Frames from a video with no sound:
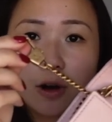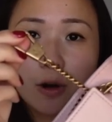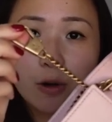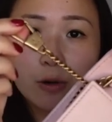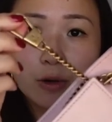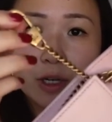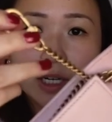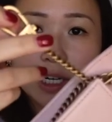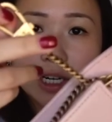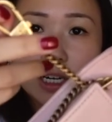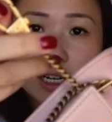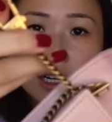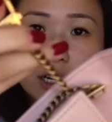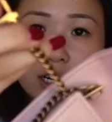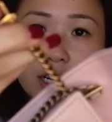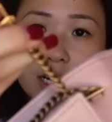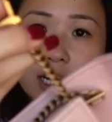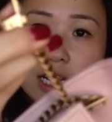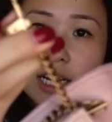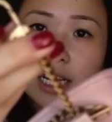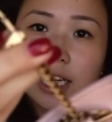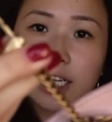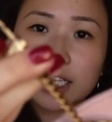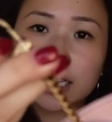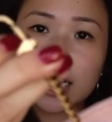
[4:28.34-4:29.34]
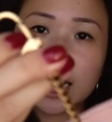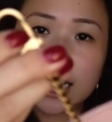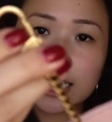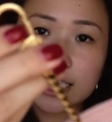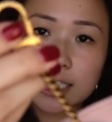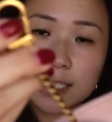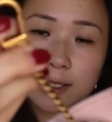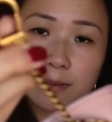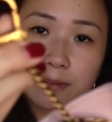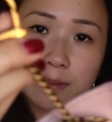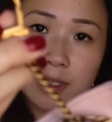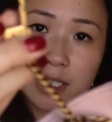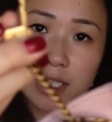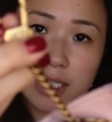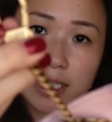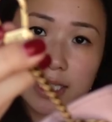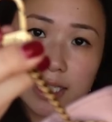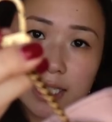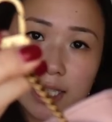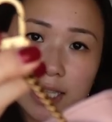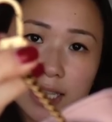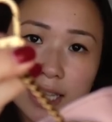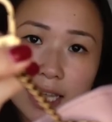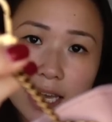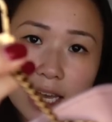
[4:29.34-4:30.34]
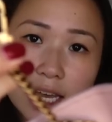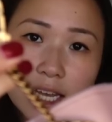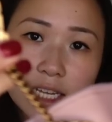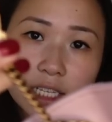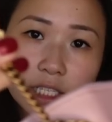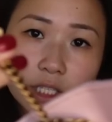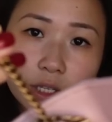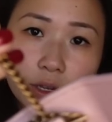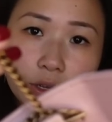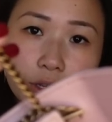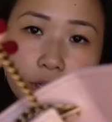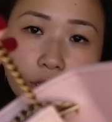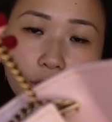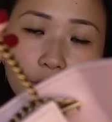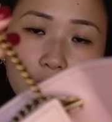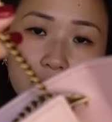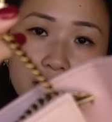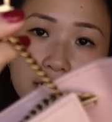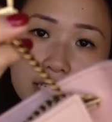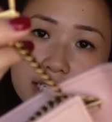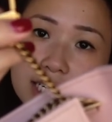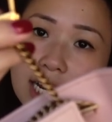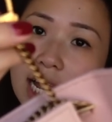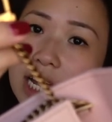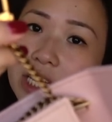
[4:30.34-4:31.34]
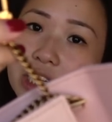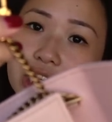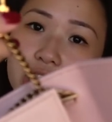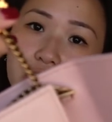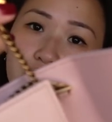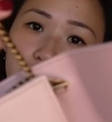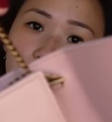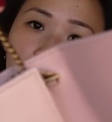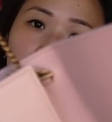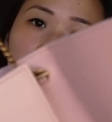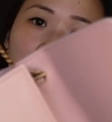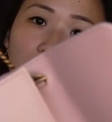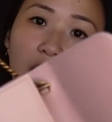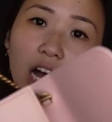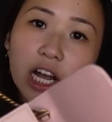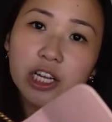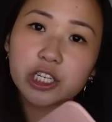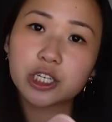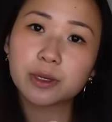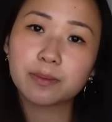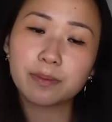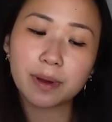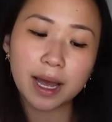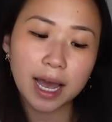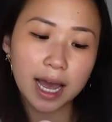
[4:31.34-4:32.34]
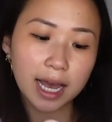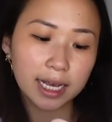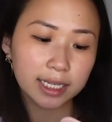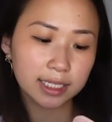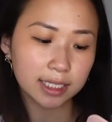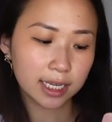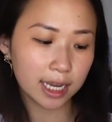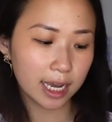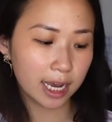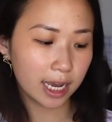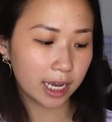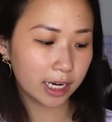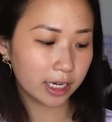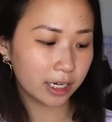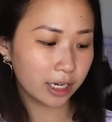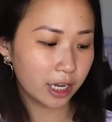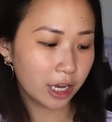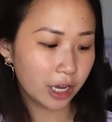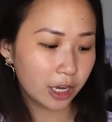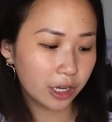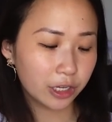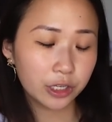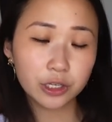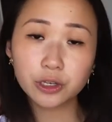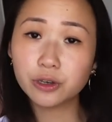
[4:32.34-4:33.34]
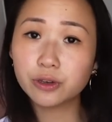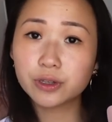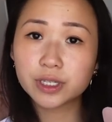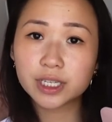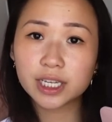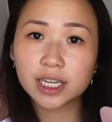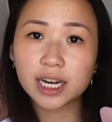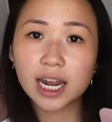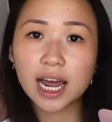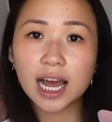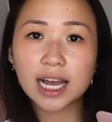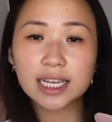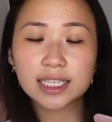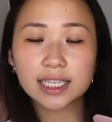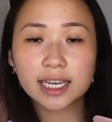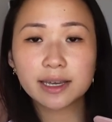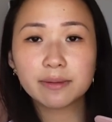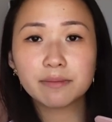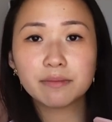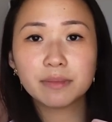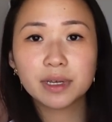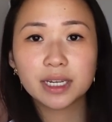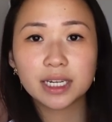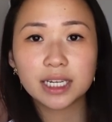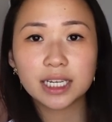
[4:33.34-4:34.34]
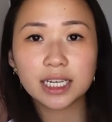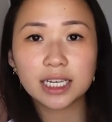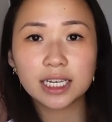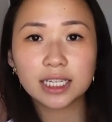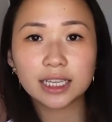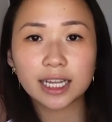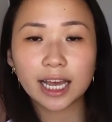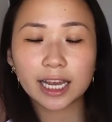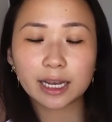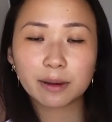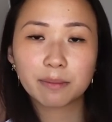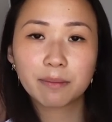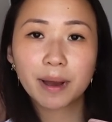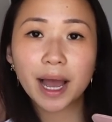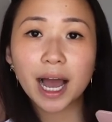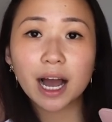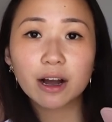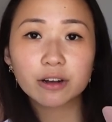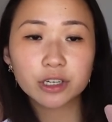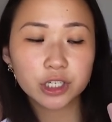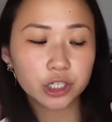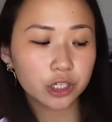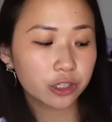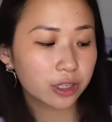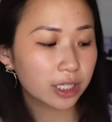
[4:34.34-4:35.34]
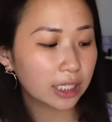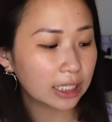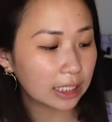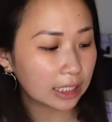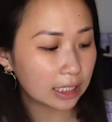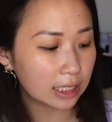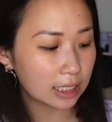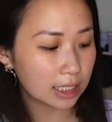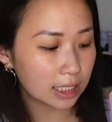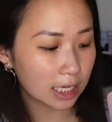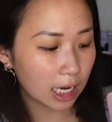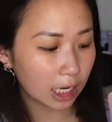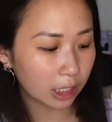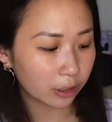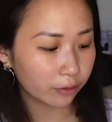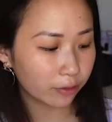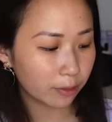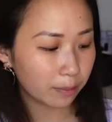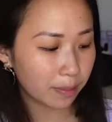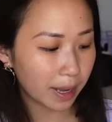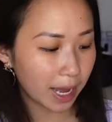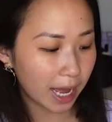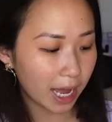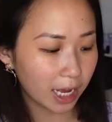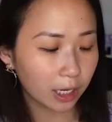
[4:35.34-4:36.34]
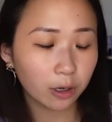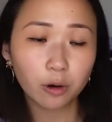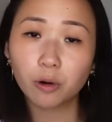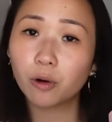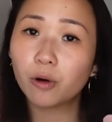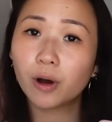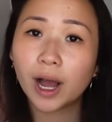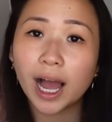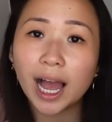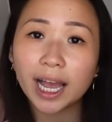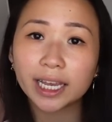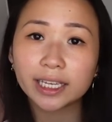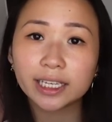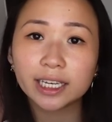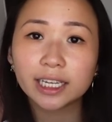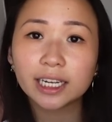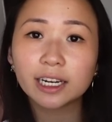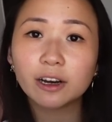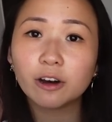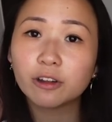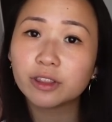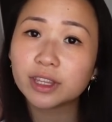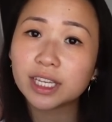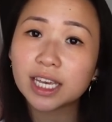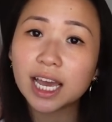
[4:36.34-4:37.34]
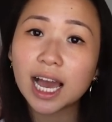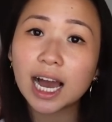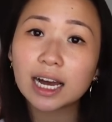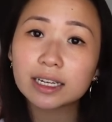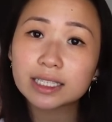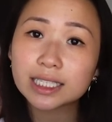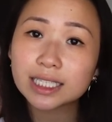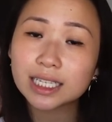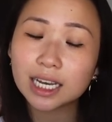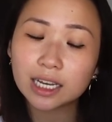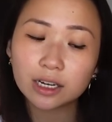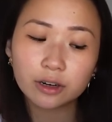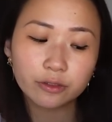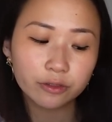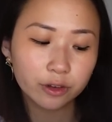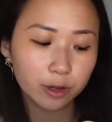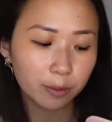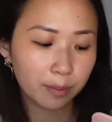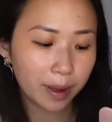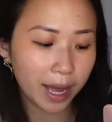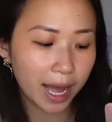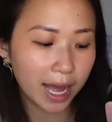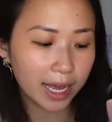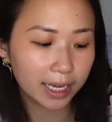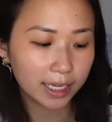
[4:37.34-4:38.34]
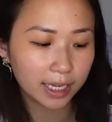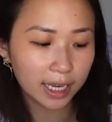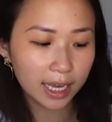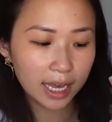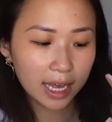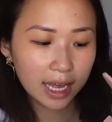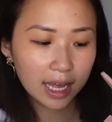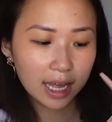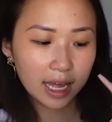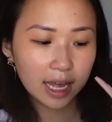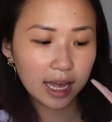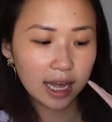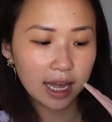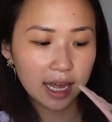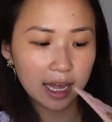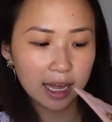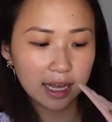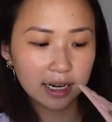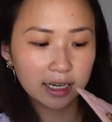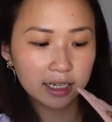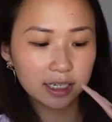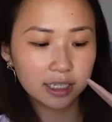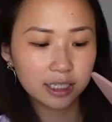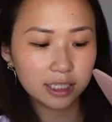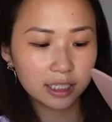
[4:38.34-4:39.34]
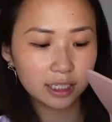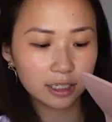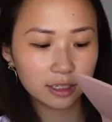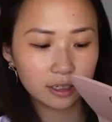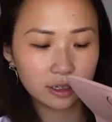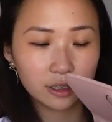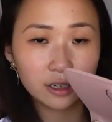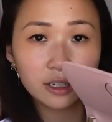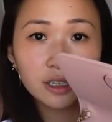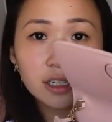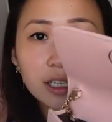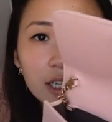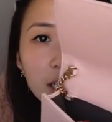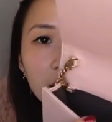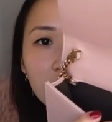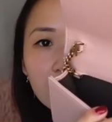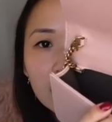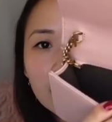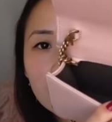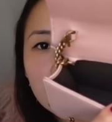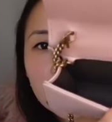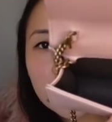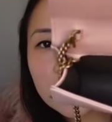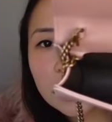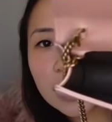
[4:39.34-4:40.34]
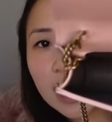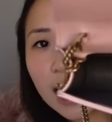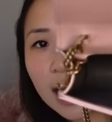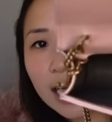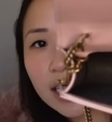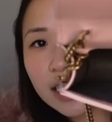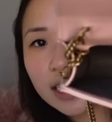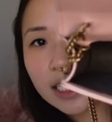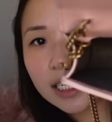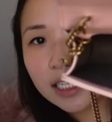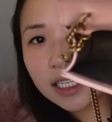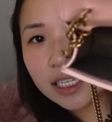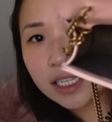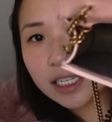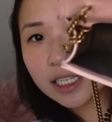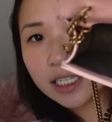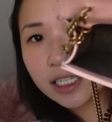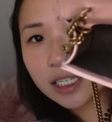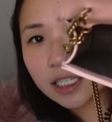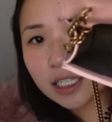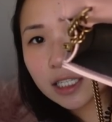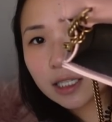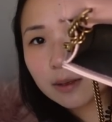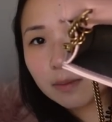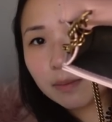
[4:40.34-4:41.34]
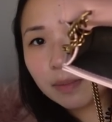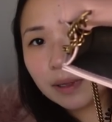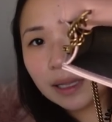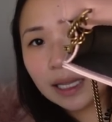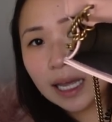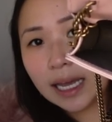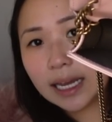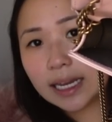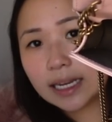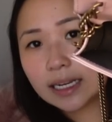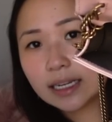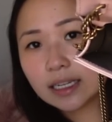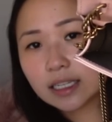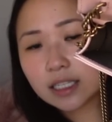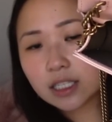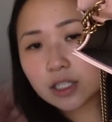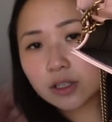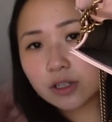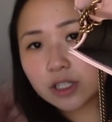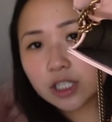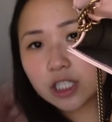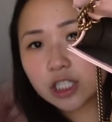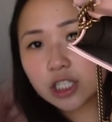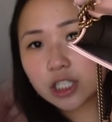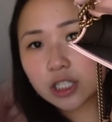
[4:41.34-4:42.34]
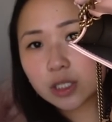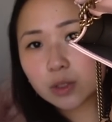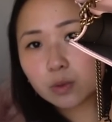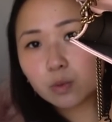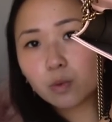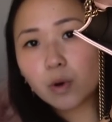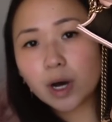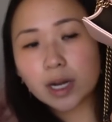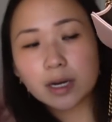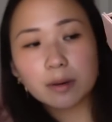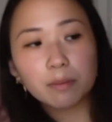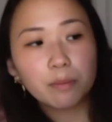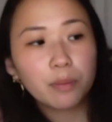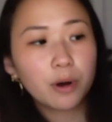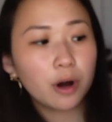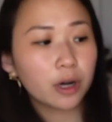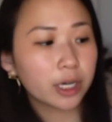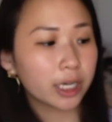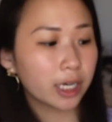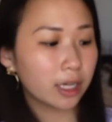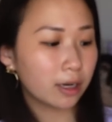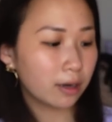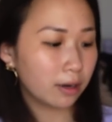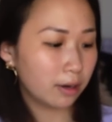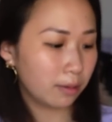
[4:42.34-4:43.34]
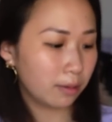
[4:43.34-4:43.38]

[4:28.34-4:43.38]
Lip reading: holder clasp just there, so you can attach it to larger bags and use it as a mini like pouch on the inside of a bag, or hang it on the outside of your bag. And inside is just plain, so it's just one pocket